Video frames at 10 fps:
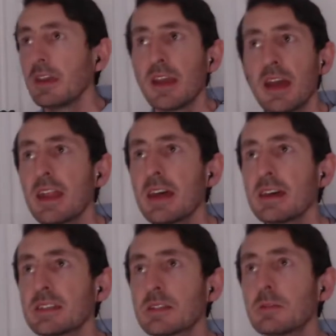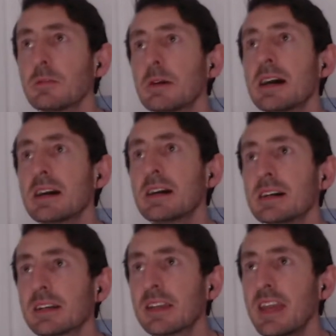And as the
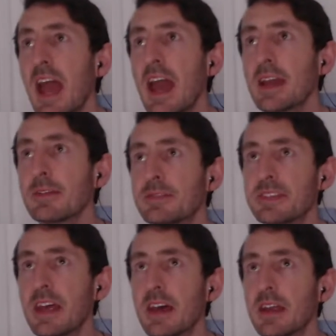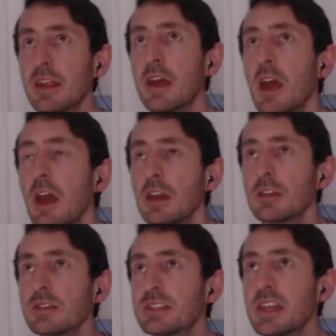world caves in,
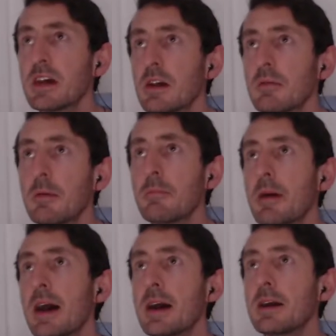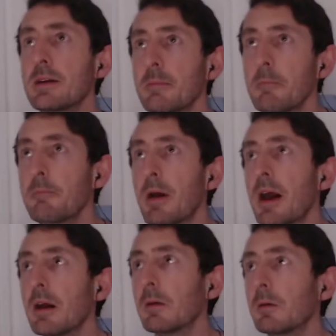you still
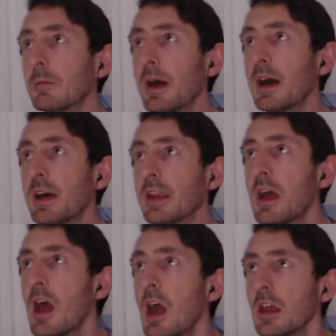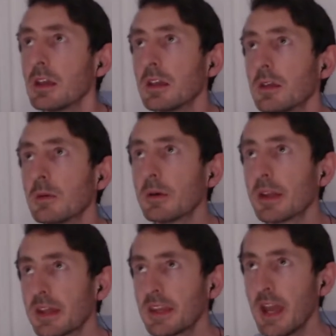remember when you were
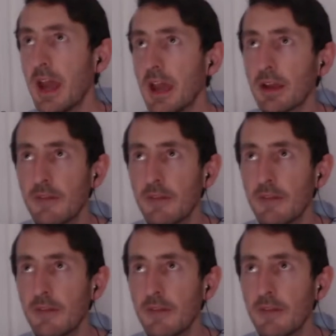the king